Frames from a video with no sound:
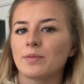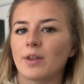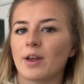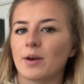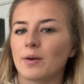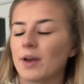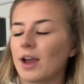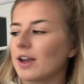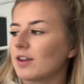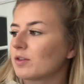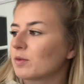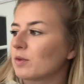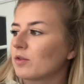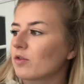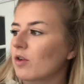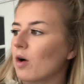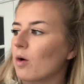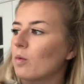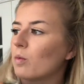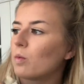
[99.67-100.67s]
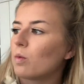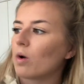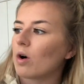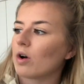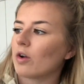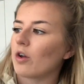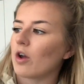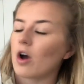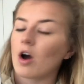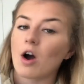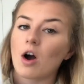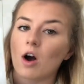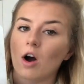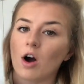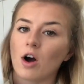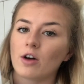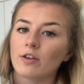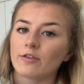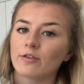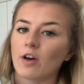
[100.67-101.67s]
Okay, so we've got
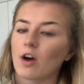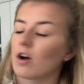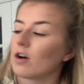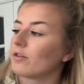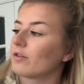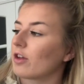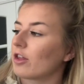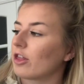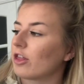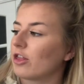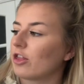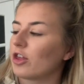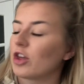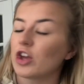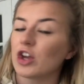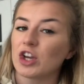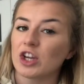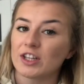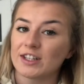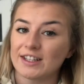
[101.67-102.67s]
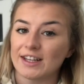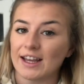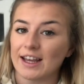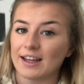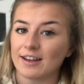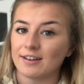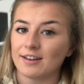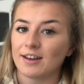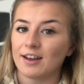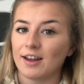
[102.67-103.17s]
1/2 of 30.